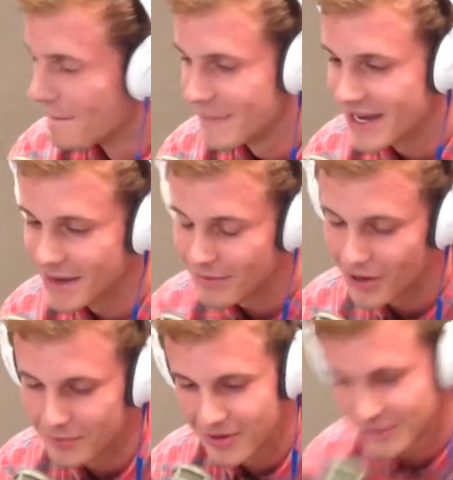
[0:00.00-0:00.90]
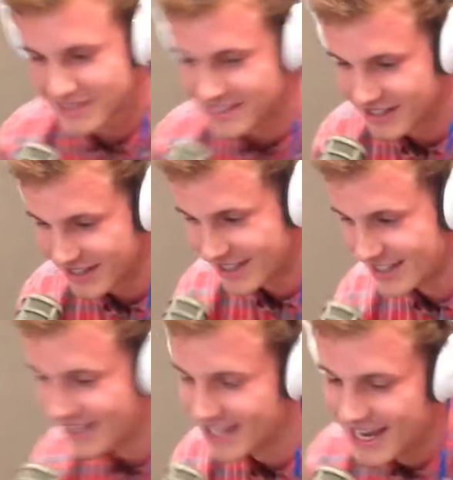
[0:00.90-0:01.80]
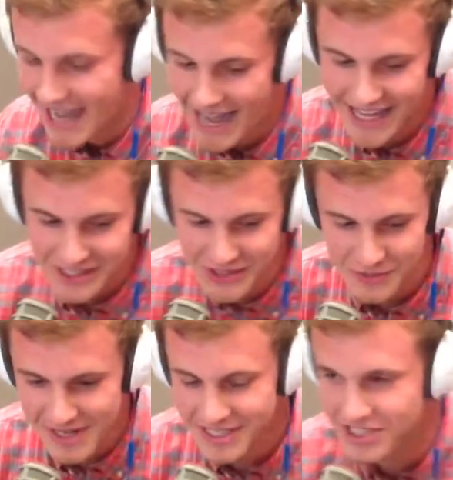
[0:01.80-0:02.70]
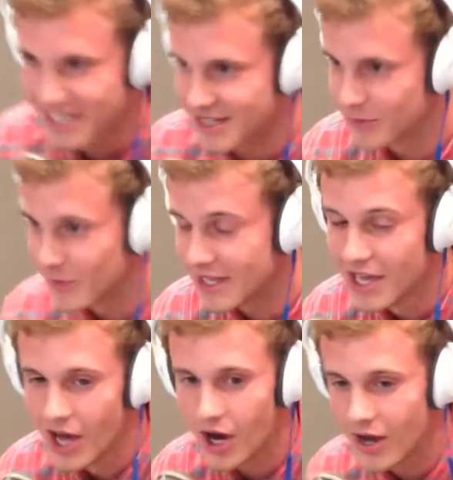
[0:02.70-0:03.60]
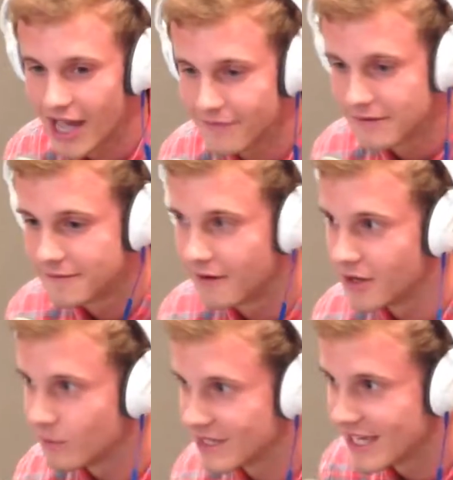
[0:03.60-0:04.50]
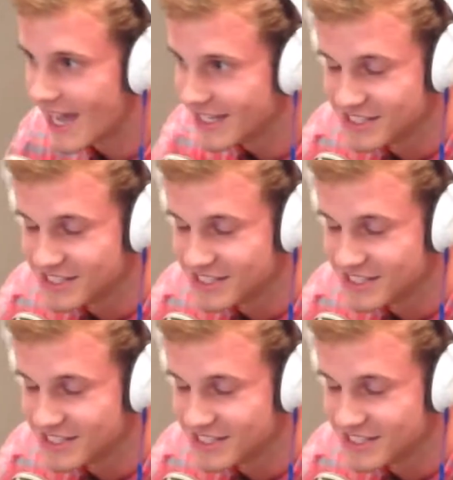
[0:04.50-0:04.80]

Yo, man, I'm almost done. I just want to check. Are we all having fun? We got